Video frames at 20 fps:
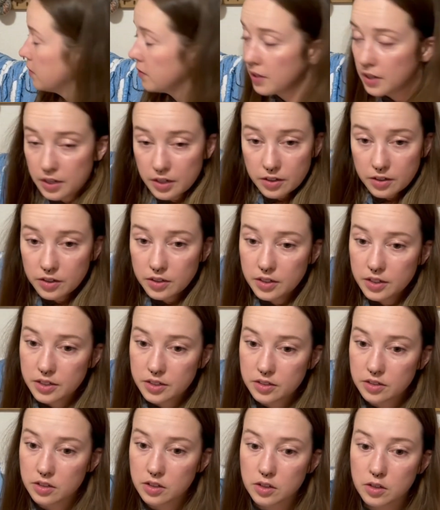right here,
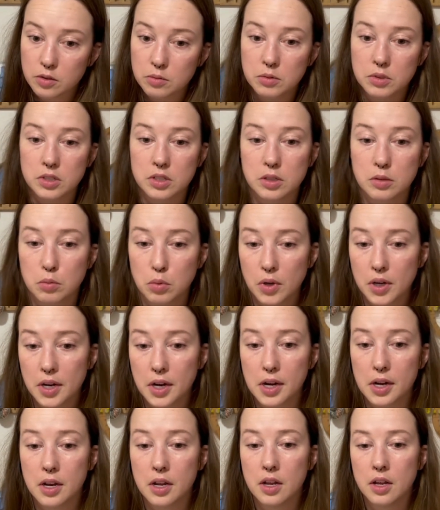is a Kumasi
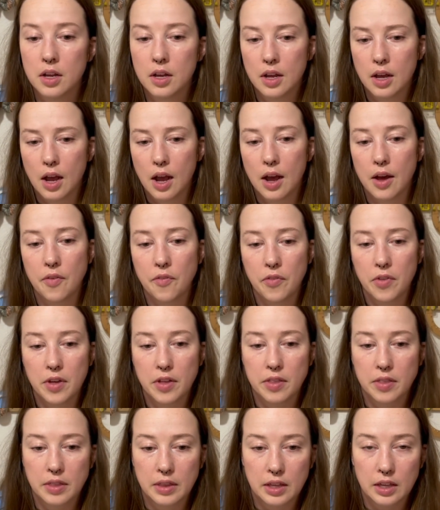braid, and
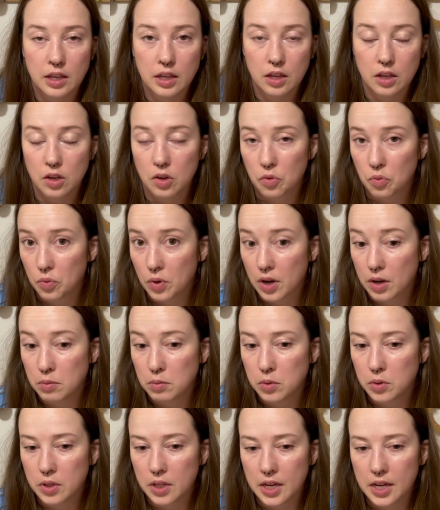then the
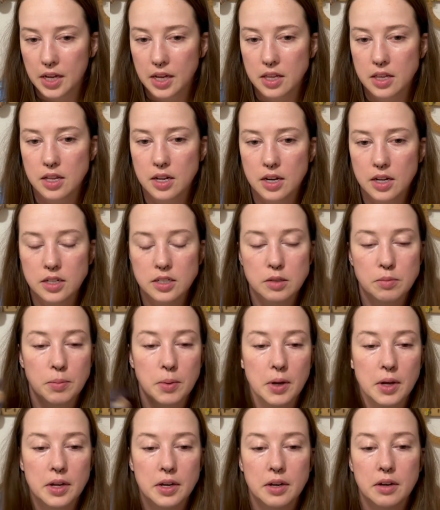Rambouillet that I
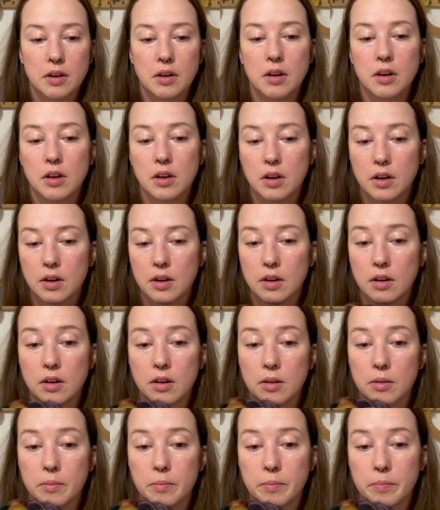spun,
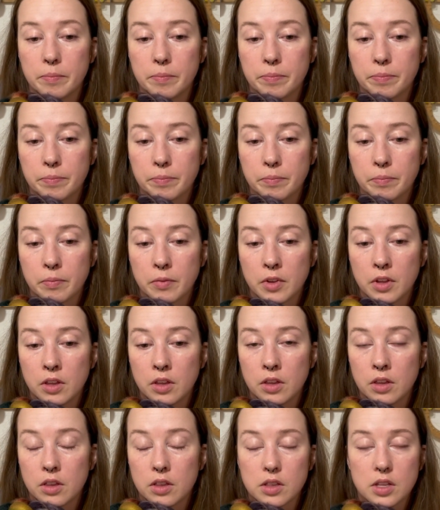
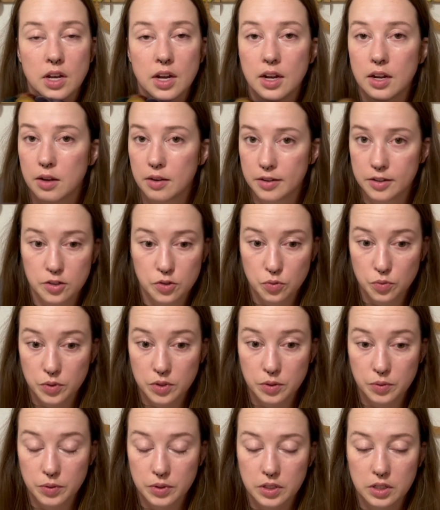that I just
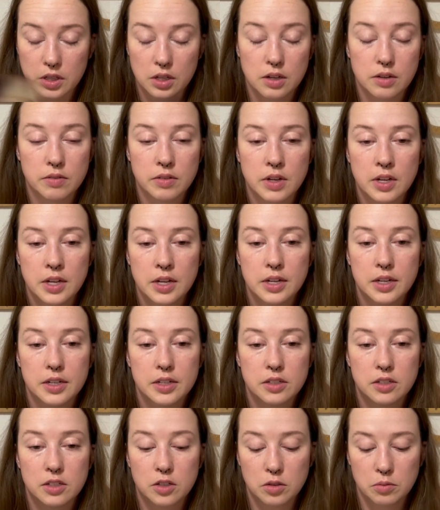really love,
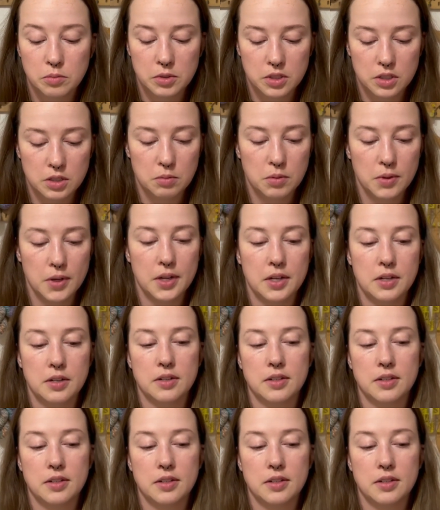is the Kumasi braid,